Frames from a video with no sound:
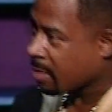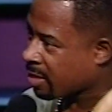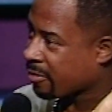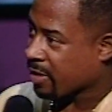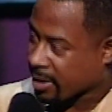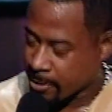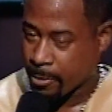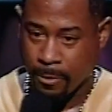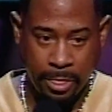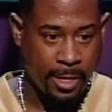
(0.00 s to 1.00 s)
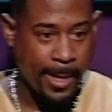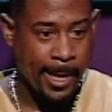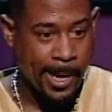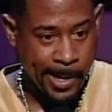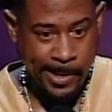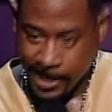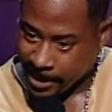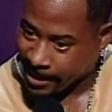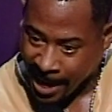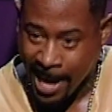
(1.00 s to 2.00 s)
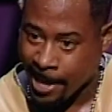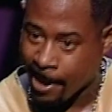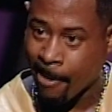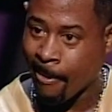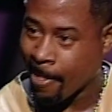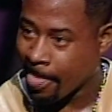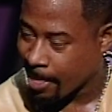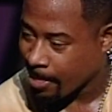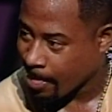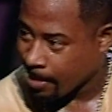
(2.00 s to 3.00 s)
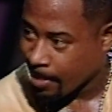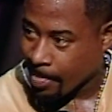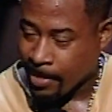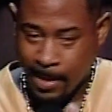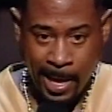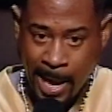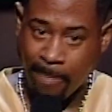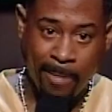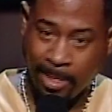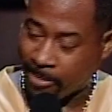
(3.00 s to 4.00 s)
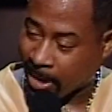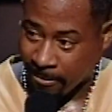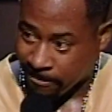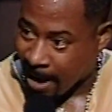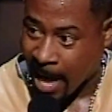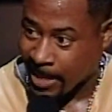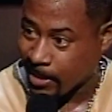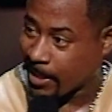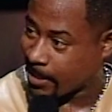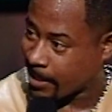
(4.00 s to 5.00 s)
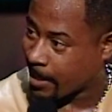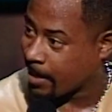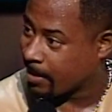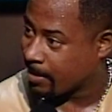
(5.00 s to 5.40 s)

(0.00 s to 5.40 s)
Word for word: motherfucking tooth just hanging on and that motherfucker fragile as shit.